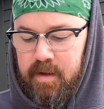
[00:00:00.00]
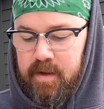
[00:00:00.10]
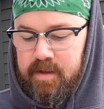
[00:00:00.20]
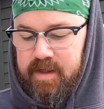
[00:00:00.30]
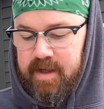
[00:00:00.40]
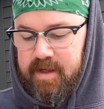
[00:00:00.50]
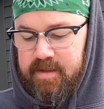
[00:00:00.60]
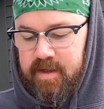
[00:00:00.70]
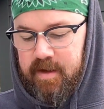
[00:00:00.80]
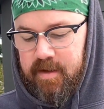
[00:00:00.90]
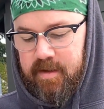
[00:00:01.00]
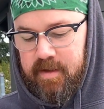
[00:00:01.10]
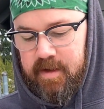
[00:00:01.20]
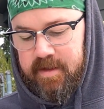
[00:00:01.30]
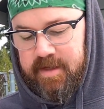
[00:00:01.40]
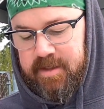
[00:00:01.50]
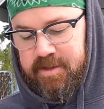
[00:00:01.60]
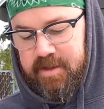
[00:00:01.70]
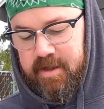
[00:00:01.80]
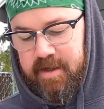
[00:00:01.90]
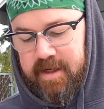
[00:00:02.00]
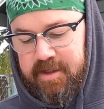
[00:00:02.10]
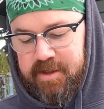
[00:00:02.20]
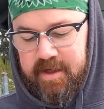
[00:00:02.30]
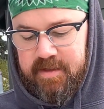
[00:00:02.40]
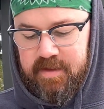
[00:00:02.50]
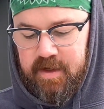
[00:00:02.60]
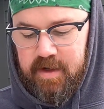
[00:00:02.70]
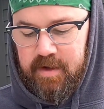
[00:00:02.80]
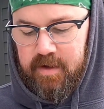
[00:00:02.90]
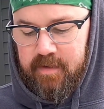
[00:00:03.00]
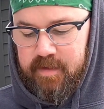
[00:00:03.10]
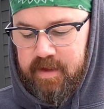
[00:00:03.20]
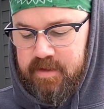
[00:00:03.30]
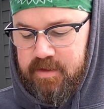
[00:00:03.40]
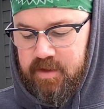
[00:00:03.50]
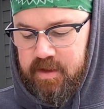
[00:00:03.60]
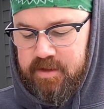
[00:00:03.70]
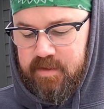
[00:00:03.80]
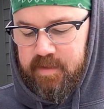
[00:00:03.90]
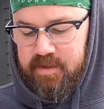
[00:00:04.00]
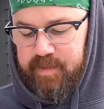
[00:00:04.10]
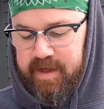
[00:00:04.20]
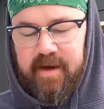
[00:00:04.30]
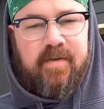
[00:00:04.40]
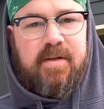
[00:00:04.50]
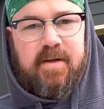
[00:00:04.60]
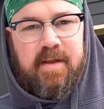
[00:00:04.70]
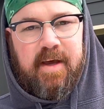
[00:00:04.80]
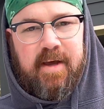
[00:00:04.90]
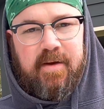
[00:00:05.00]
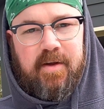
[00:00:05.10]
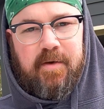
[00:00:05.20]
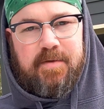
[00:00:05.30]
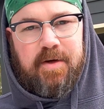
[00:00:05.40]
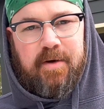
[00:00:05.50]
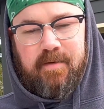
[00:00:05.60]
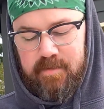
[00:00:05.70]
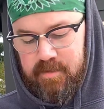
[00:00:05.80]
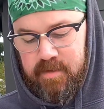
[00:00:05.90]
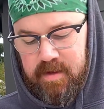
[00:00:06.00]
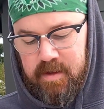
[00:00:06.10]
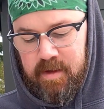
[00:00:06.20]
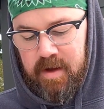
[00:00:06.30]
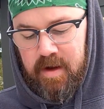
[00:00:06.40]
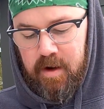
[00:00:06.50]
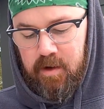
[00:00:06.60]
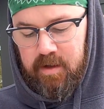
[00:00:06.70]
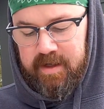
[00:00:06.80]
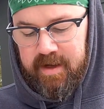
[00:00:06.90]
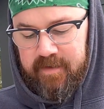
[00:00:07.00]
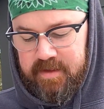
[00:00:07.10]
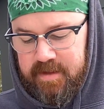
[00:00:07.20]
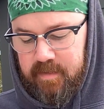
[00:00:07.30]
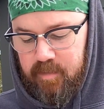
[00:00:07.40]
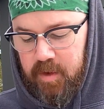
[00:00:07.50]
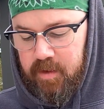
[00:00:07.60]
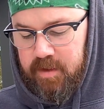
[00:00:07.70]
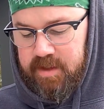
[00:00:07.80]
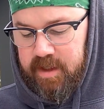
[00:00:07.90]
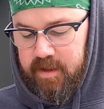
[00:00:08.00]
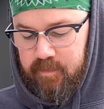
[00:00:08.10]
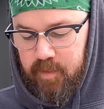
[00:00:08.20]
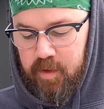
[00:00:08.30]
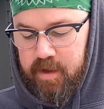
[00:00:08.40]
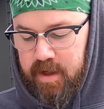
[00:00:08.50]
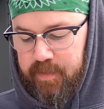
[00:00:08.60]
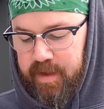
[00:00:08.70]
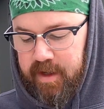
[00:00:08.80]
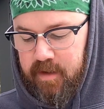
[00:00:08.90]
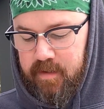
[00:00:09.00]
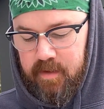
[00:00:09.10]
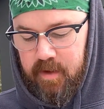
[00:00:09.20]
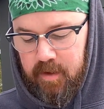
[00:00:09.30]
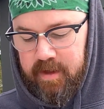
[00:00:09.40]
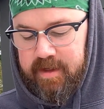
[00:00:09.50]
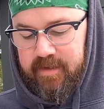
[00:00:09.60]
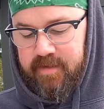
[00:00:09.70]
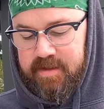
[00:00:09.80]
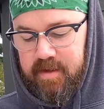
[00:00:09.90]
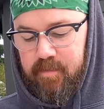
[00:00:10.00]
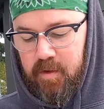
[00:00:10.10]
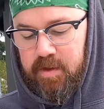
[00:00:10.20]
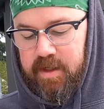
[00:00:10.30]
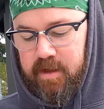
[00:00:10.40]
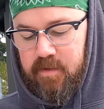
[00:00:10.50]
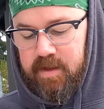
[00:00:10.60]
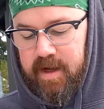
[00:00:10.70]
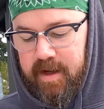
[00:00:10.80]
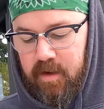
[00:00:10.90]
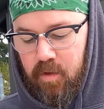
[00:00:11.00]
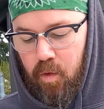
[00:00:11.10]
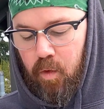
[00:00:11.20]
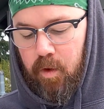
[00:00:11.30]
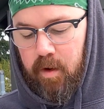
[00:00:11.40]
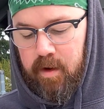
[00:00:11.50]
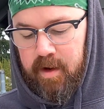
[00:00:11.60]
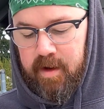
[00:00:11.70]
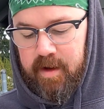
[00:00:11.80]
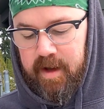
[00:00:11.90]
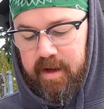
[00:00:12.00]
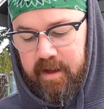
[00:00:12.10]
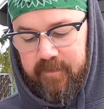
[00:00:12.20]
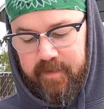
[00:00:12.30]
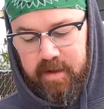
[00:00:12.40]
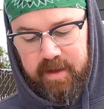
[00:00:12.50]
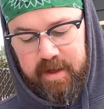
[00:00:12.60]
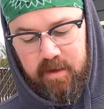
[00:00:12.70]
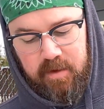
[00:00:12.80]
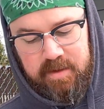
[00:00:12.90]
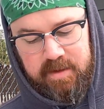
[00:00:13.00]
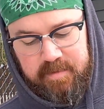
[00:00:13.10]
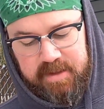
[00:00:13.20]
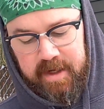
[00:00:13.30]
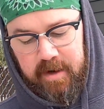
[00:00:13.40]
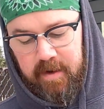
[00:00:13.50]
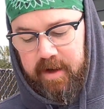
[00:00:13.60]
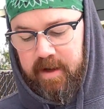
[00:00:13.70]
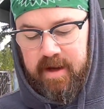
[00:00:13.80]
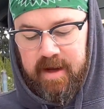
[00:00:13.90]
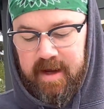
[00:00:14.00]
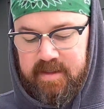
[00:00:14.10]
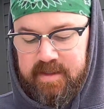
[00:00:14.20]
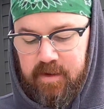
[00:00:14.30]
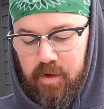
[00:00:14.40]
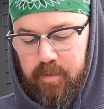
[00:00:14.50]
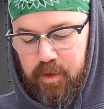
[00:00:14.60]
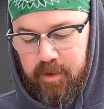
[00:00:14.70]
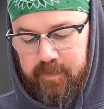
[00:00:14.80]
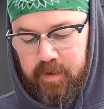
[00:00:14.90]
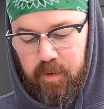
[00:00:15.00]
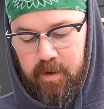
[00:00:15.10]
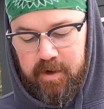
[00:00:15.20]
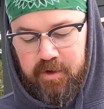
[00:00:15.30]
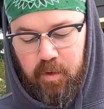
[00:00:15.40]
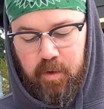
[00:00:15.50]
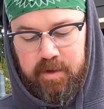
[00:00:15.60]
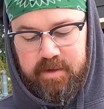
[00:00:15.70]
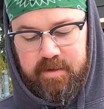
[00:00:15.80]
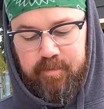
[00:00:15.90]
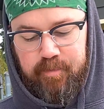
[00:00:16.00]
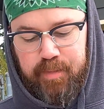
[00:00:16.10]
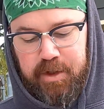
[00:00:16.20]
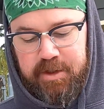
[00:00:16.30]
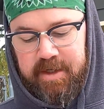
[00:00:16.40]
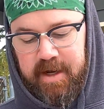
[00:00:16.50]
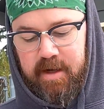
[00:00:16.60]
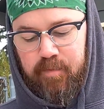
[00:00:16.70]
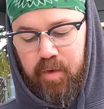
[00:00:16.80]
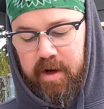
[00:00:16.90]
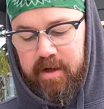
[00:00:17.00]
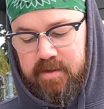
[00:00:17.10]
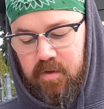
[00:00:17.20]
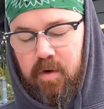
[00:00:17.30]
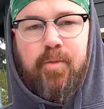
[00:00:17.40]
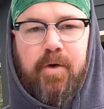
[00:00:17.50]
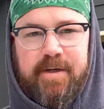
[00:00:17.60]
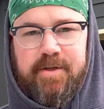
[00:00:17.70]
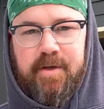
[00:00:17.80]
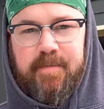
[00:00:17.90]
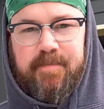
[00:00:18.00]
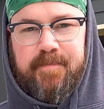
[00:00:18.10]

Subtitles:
It says, attention installer, these instructions must be given to the end user. Harley-Davidson Motor Company, Harley-Davidson Motorcycles, and or any affiliate or subsidiary has neither approved or endorsed Bushtec Products Corporation.